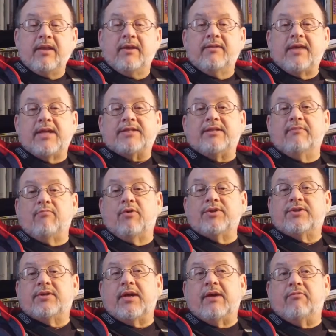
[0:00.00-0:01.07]
that's the
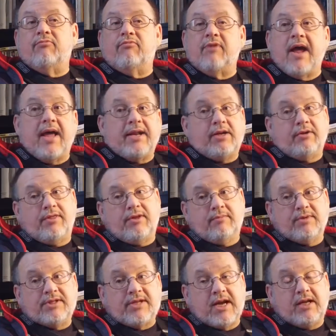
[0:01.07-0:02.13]
most radical
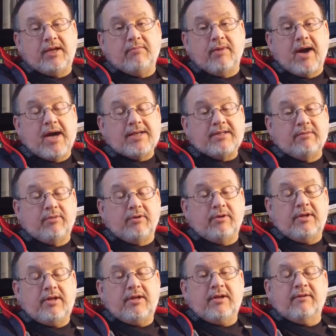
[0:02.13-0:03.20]
thermal cycling possible,
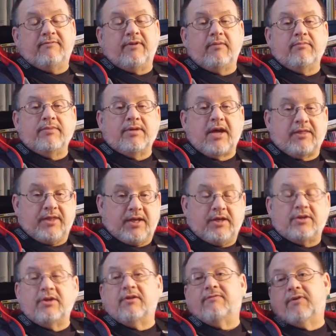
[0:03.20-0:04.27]
from nothing
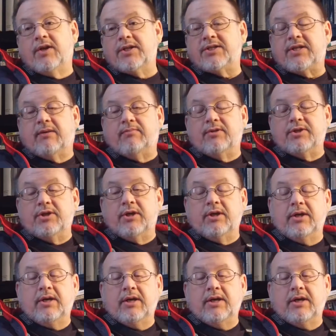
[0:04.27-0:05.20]
to the fullest temperature.